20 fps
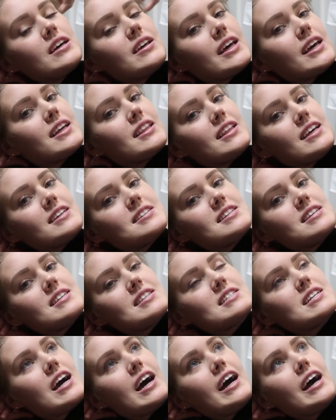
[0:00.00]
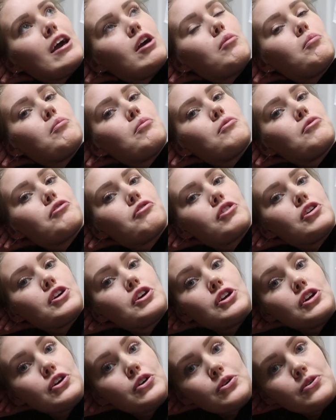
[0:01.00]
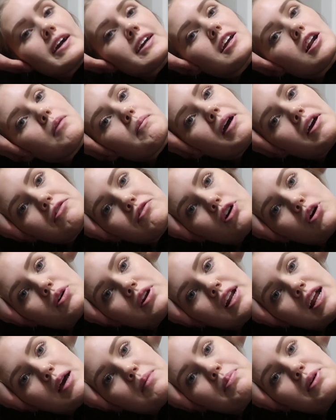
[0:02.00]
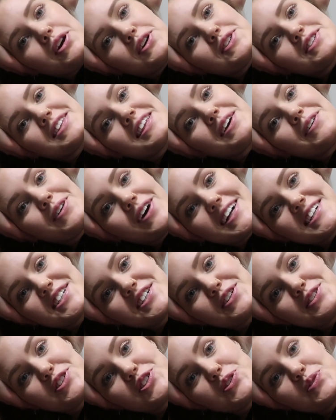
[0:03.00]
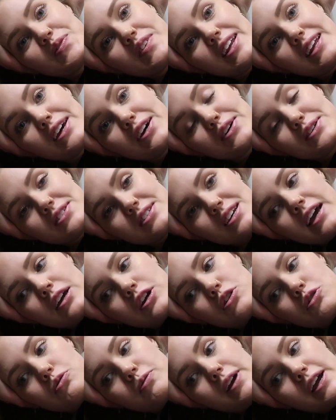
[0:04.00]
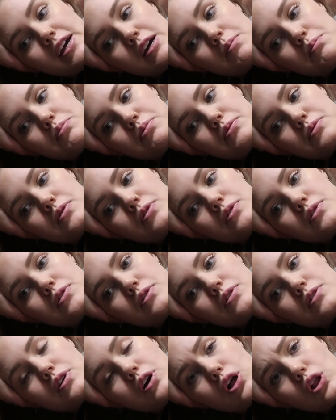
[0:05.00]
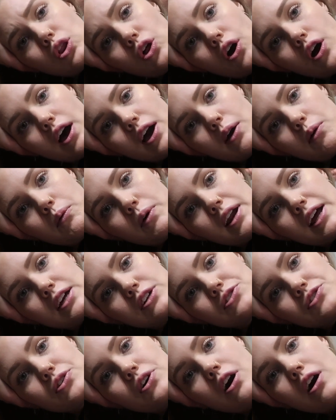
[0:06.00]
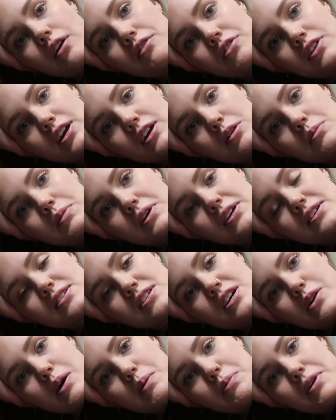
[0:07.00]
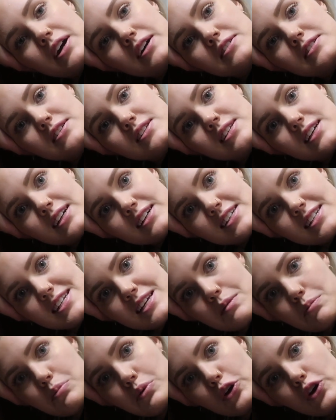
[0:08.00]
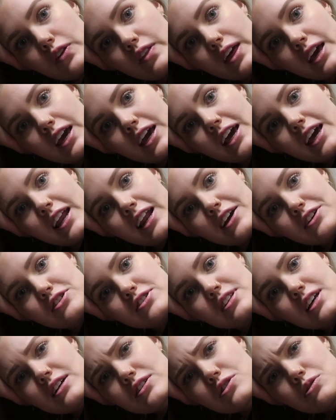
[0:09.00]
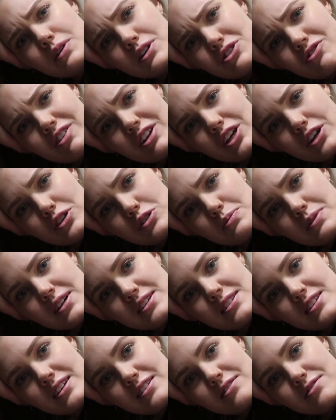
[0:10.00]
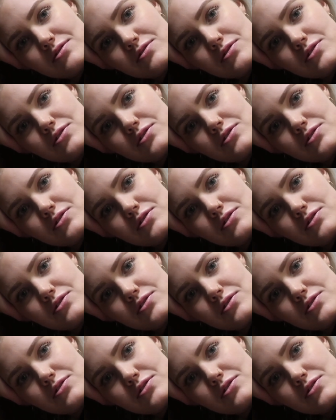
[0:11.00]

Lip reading: like this is time for you. If I get on my phone and I personally watch YouTube videos, I cramp a lot when I do coffee enemas. So I practice like deep breathing and I just like to watch videos because it